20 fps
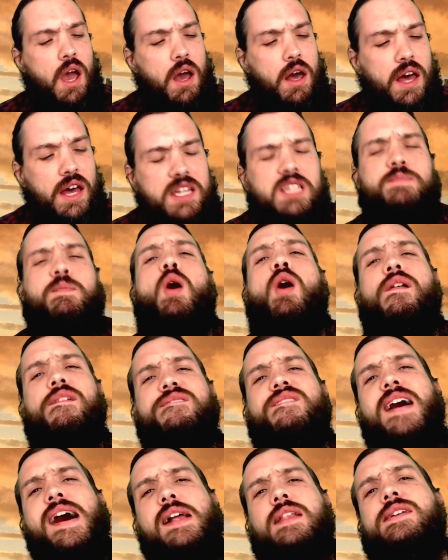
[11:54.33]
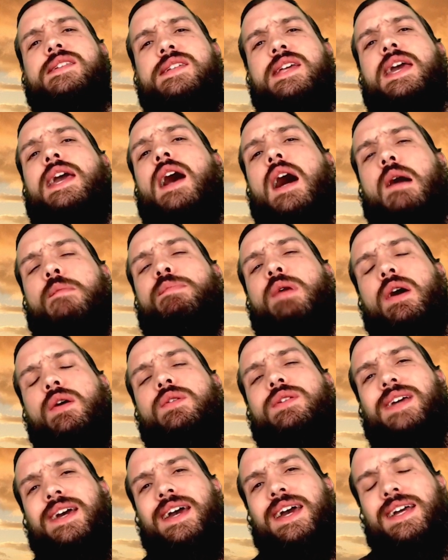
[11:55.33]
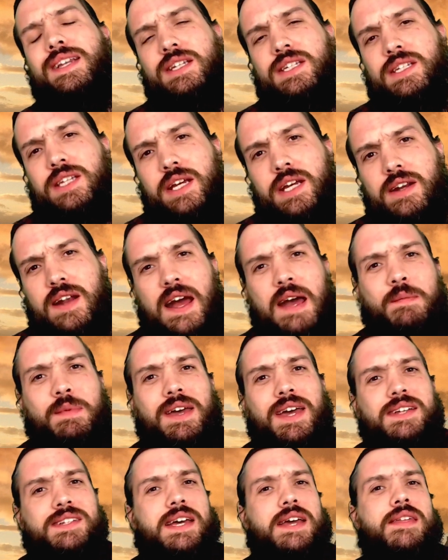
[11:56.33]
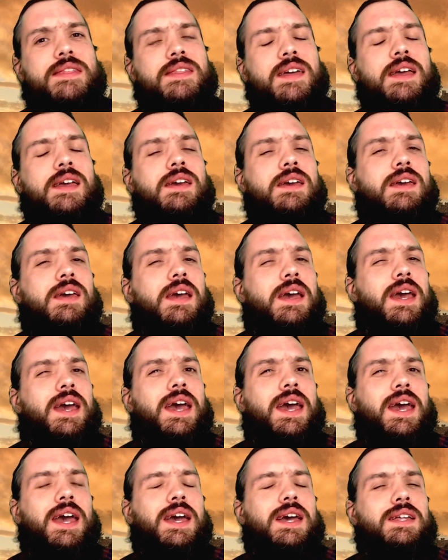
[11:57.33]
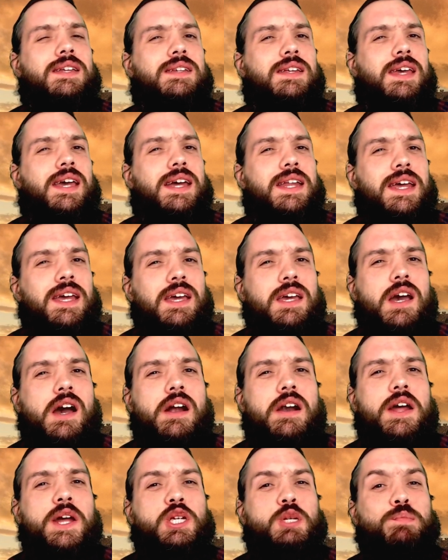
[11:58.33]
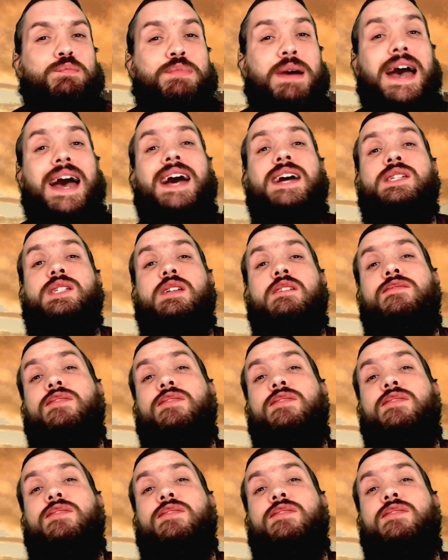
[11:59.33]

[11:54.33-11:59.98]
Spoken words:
A small fallacy about Instagram is I think it can encourage passive